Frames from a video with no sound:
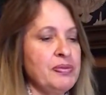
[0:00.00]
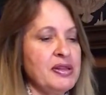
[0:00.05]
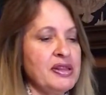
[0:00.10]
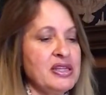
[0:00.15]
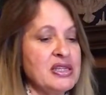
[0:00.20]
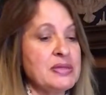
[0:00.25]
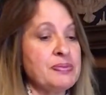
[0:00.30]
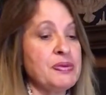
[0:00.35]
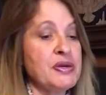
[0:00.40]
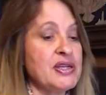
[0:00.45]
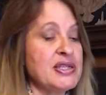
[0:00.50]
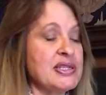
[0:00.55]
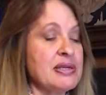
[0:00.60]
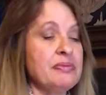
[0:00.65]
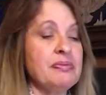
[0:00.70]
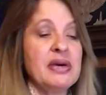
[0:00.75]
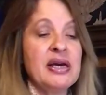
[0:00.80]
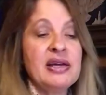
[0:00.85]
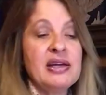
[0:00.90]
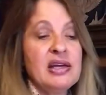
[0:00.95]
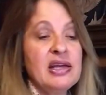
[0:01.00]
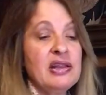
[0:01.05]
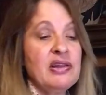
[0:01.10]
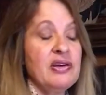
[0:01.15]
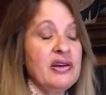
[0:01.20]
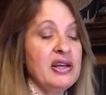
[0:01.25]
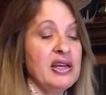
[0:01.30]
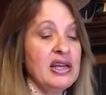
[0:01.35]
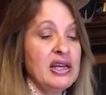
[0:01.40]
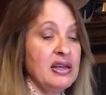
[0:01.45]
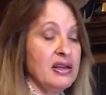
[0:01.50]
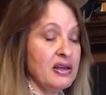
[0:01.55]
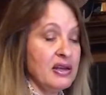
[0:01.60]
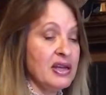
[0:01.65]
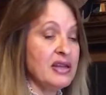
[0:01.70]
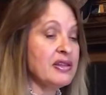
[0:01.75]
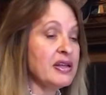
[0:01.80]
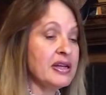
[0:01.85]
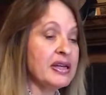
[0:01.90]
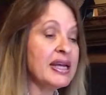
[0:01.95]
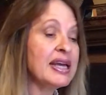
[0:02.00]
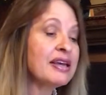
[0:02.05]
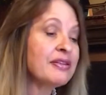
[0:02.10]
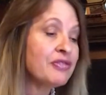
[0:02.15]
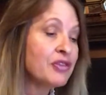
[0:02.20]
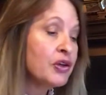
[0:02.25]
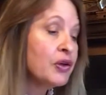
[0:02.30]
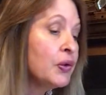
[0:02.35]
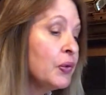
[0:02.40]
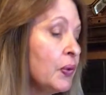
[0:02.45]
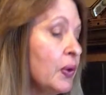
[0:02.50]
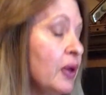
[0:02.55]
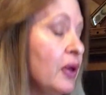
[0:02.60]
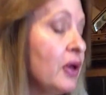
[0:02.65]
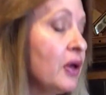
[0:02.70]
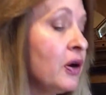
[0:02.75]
and this person might either leave you,